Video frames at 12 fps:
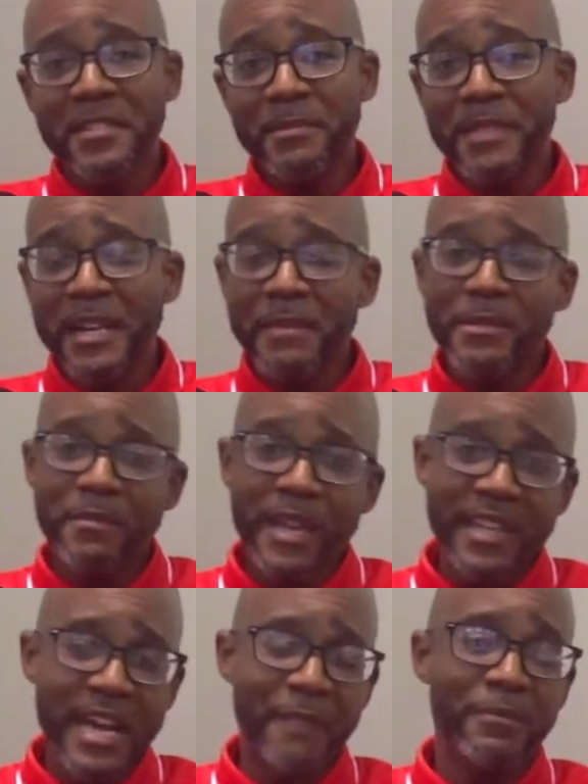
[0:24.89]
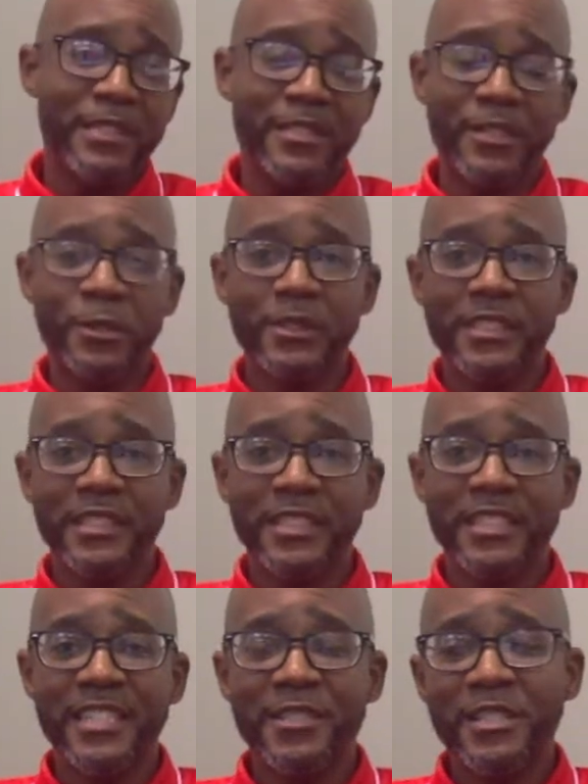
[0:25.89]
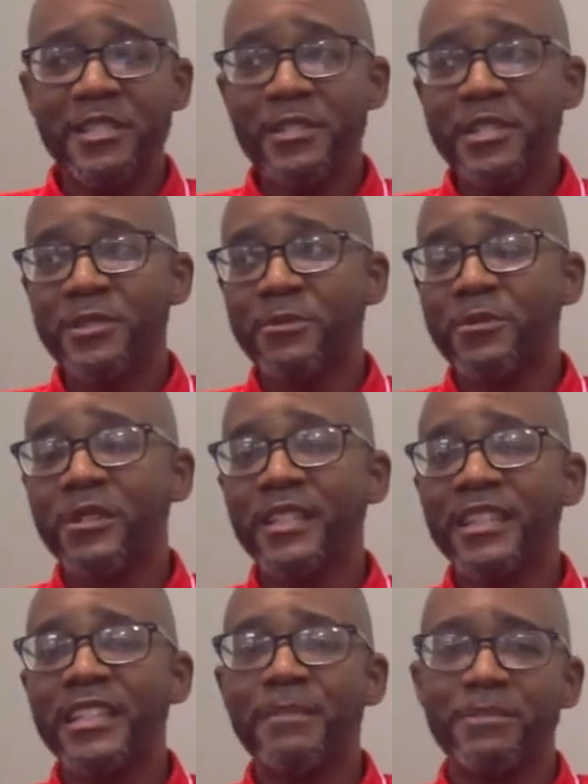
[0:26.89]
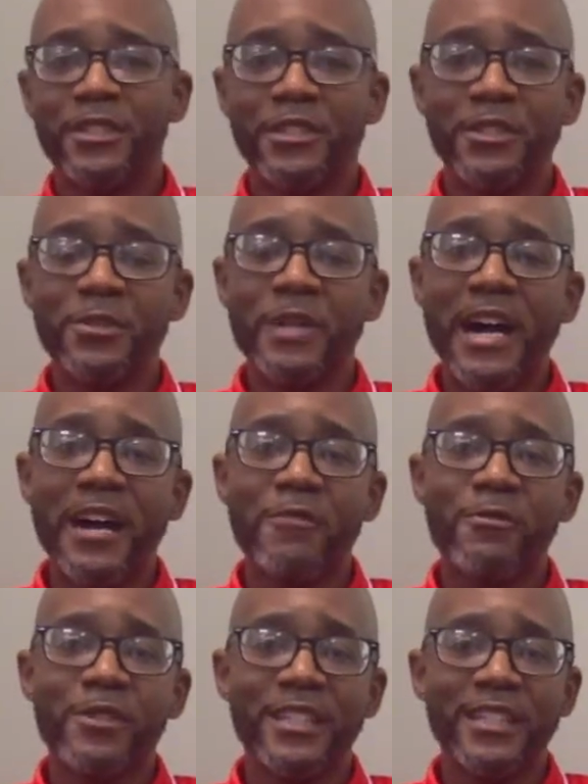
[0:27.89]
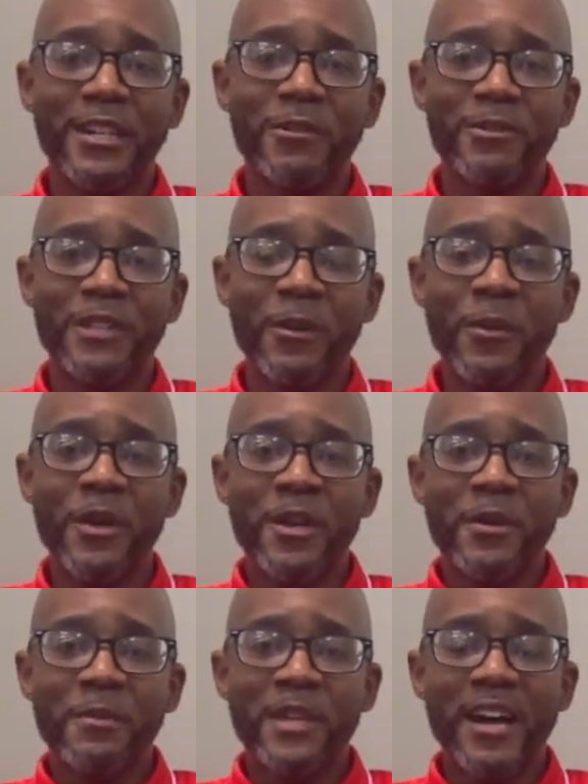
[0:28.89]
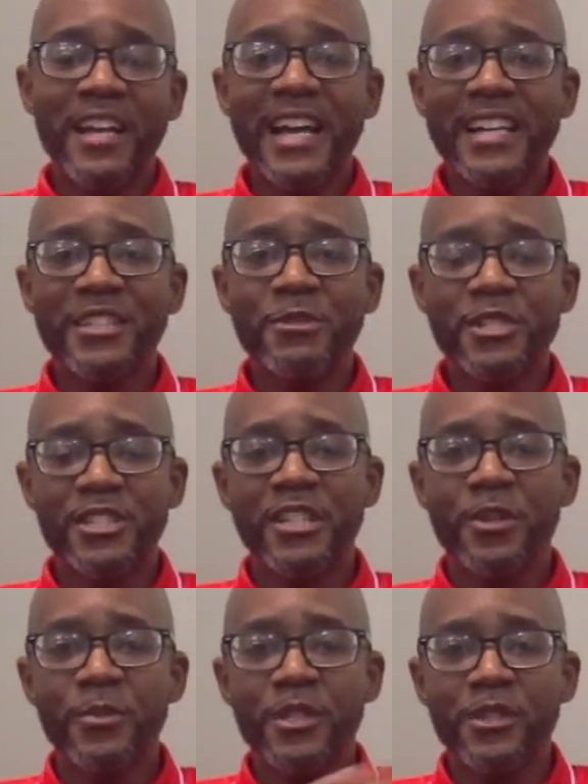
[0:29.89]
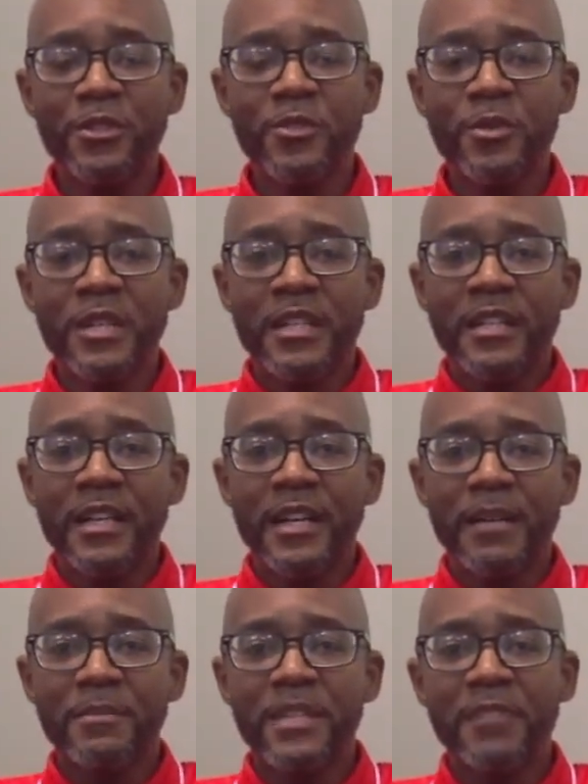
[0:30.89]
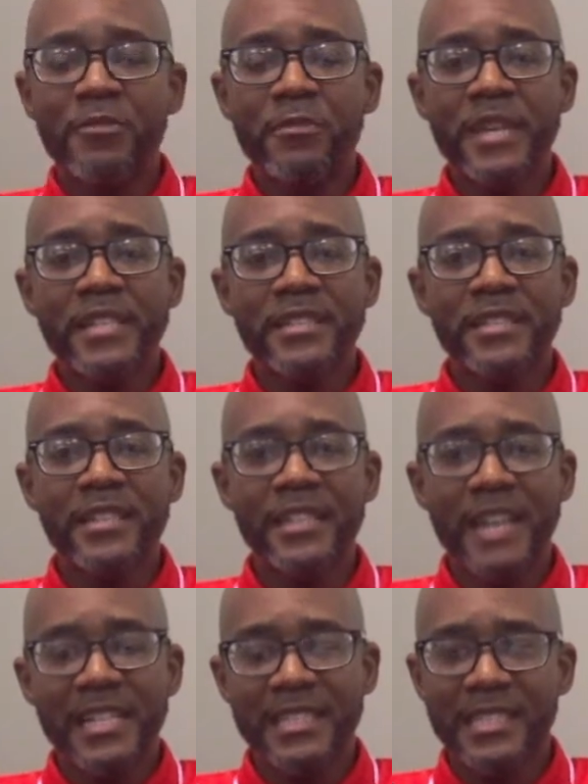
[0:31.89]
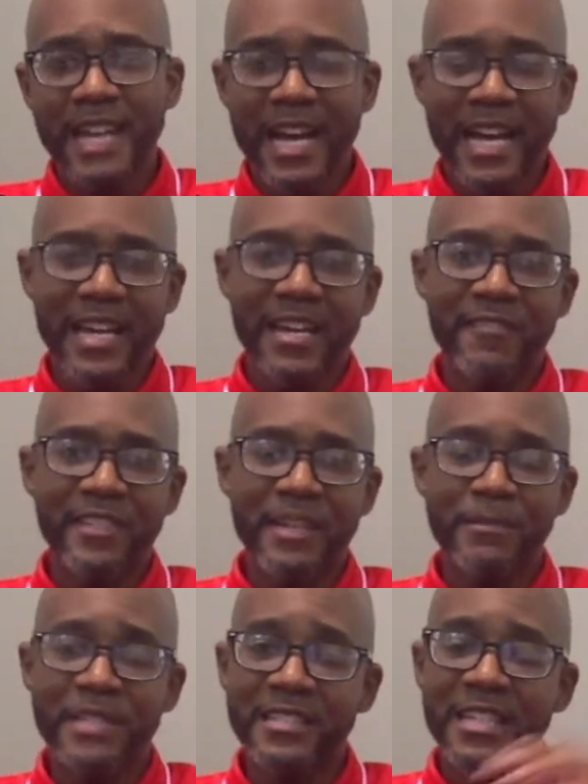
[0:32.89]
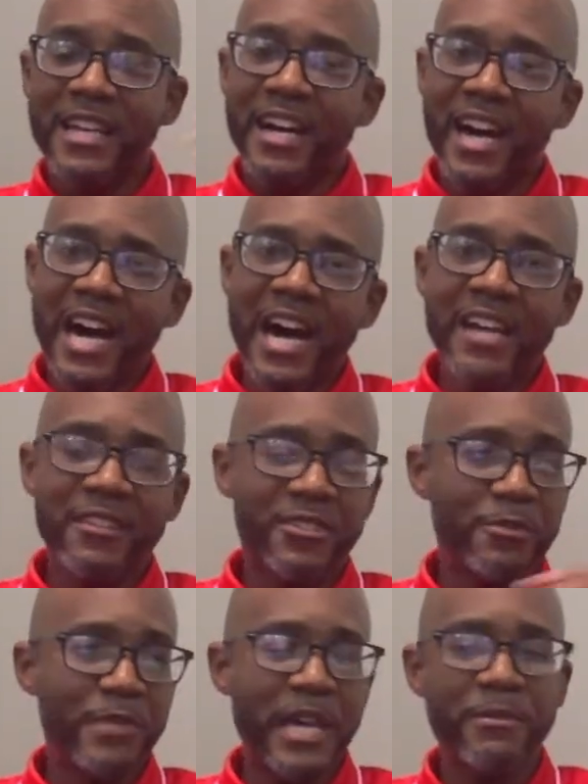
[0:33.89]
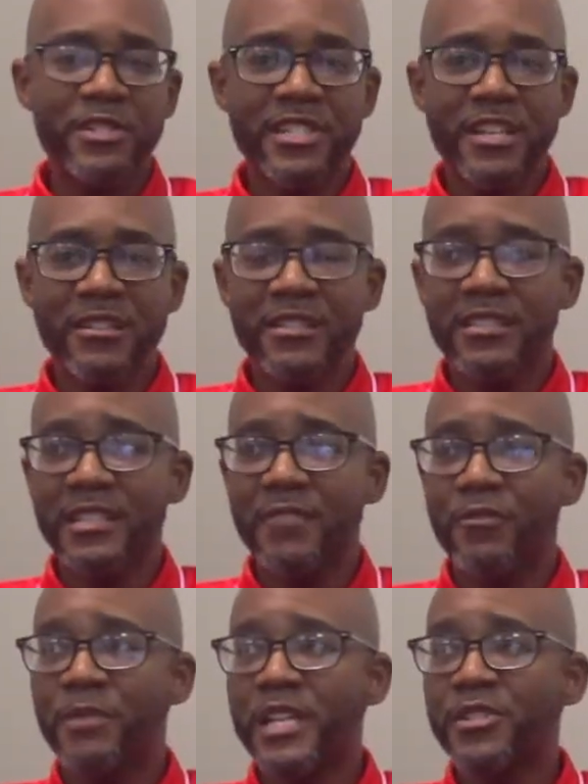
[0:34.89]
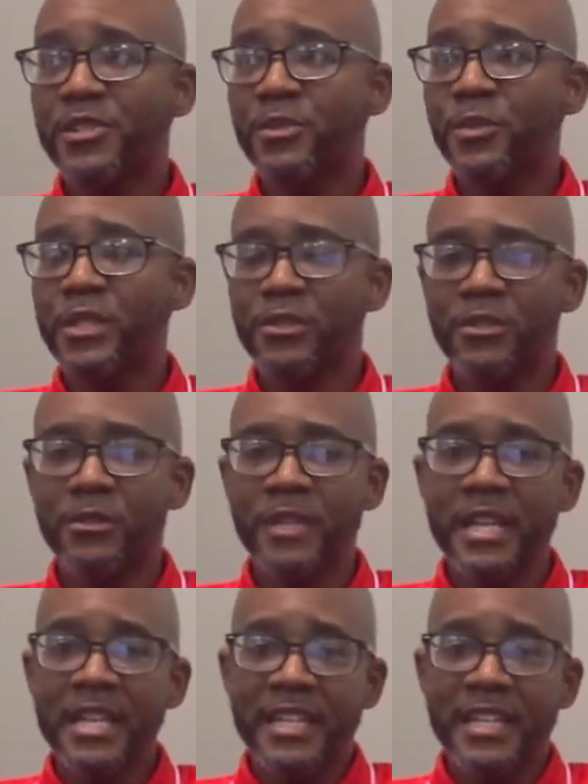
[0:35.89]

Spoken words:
Sometimes it may not be so good. It's really up to you. I really don't know. But all I can do is share with you the information and the knowledge that I have. And I'm just honored to be able to share this information with you.